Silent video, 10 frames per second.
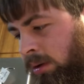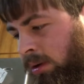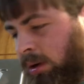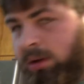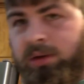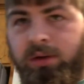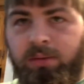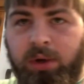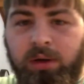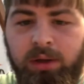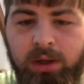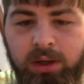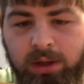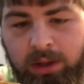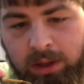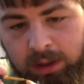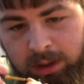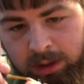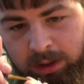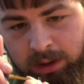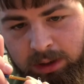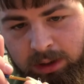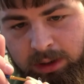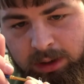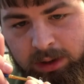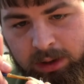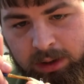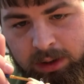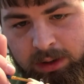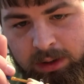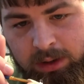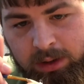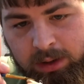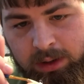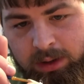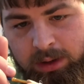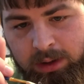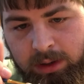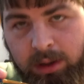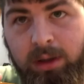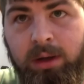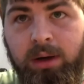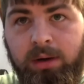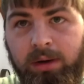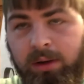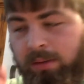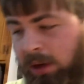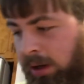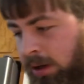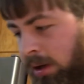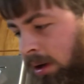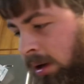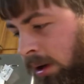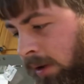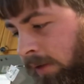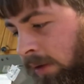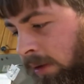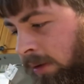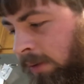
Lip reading: I'll do the belly and then I'll get back after.